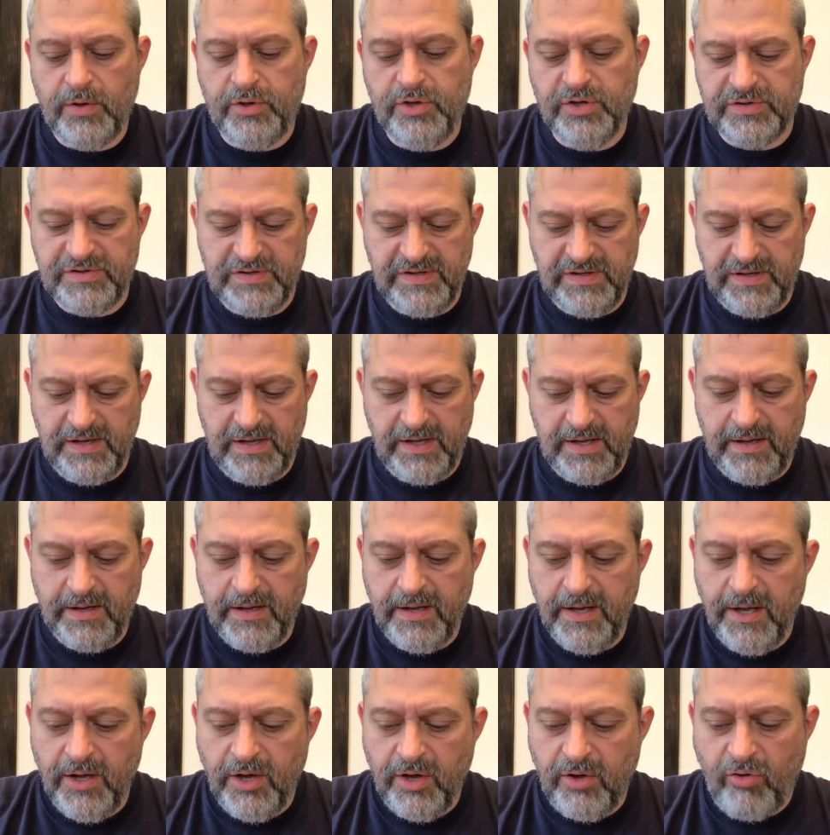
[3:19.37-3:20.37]
cooked it in a
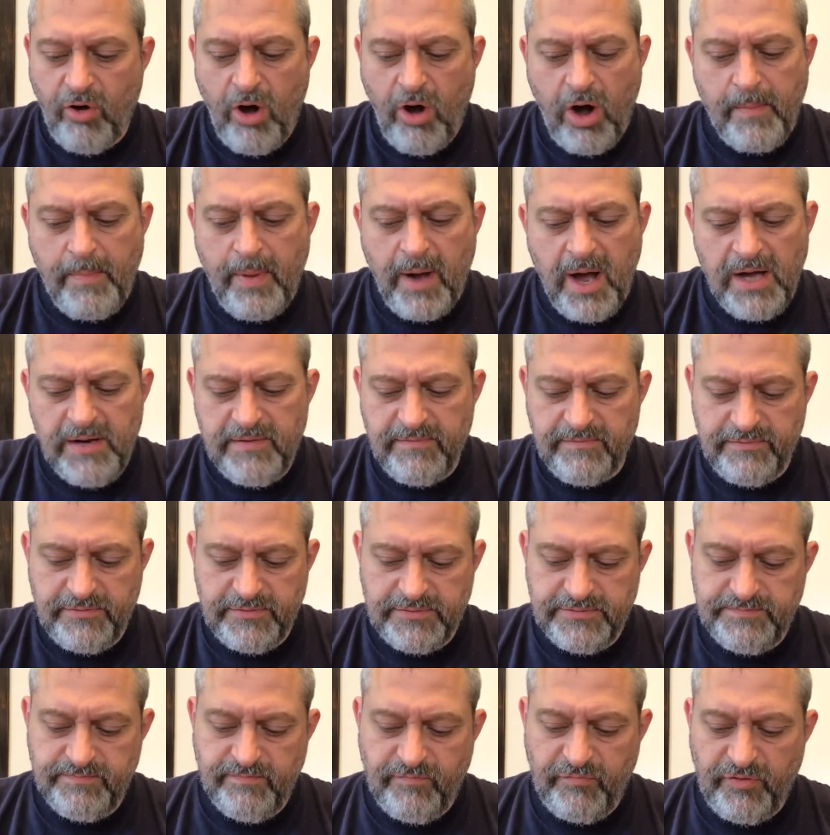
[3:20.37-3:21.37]
crock pot
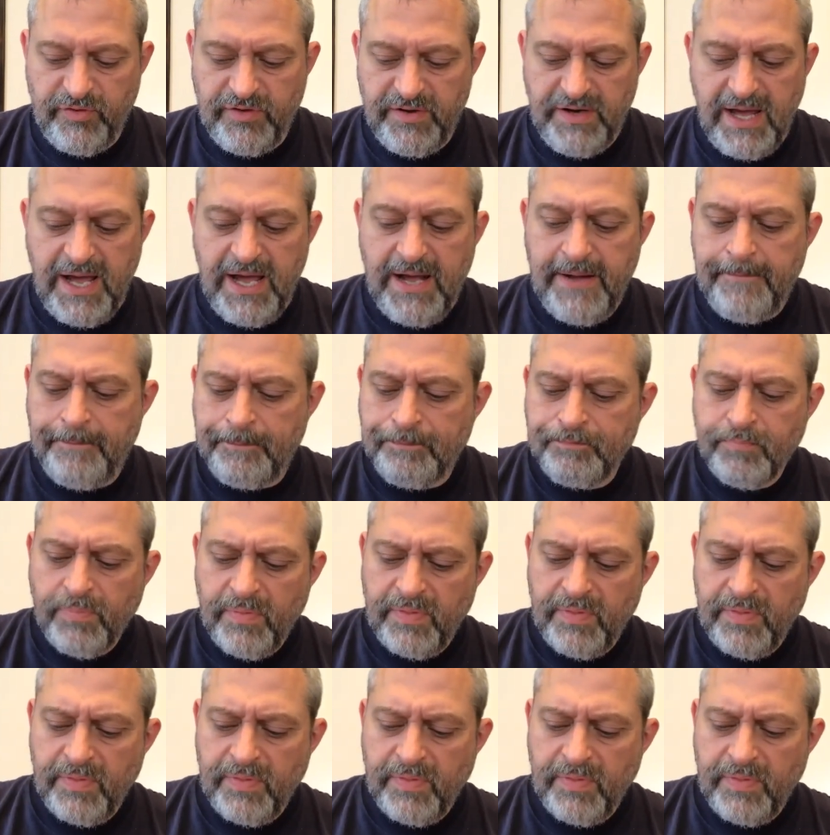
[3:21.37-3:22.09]
for, for the day.